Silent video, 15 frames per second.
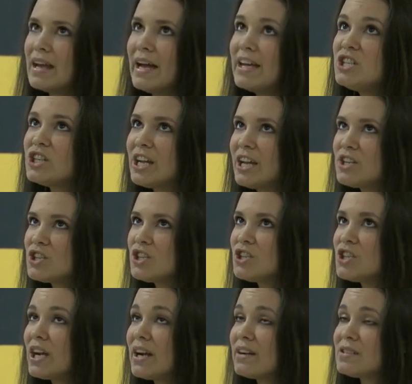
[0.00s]
education
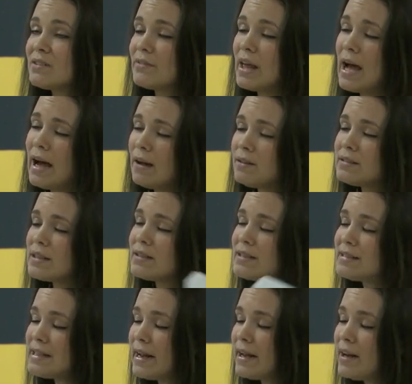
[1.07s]
chairs of the House and the
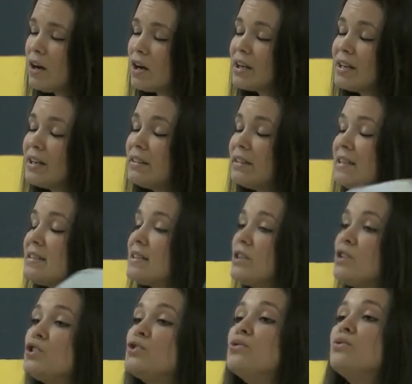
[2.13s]
Senate are going to
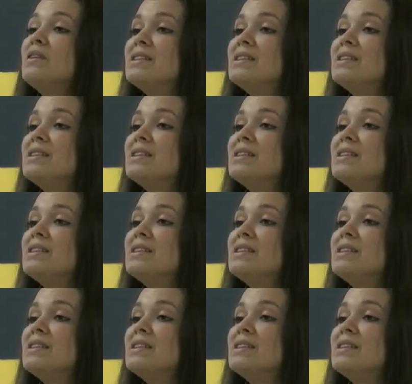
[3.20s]
listen to